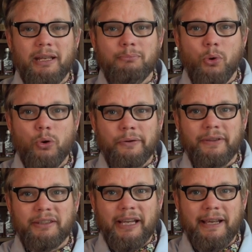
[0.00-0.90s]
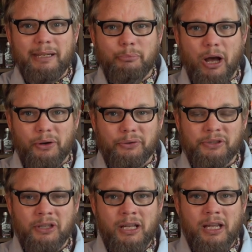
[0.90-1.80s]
in more of the tiny bottles.